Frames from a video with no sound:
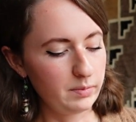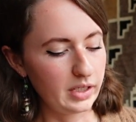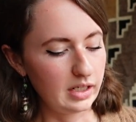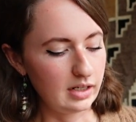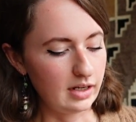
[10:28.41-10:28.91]

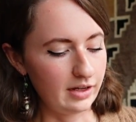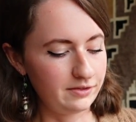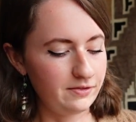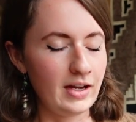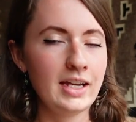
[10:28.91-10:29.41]
but I
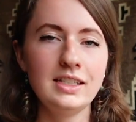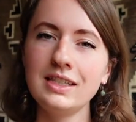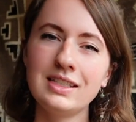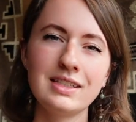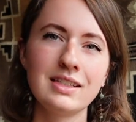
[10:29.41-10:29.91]
find that
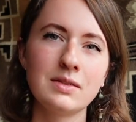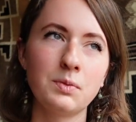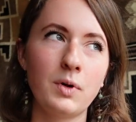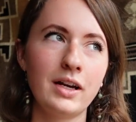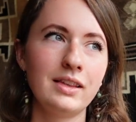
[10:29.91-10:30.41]
this is
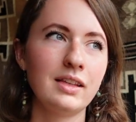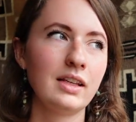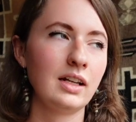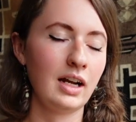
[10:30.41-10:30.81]
one that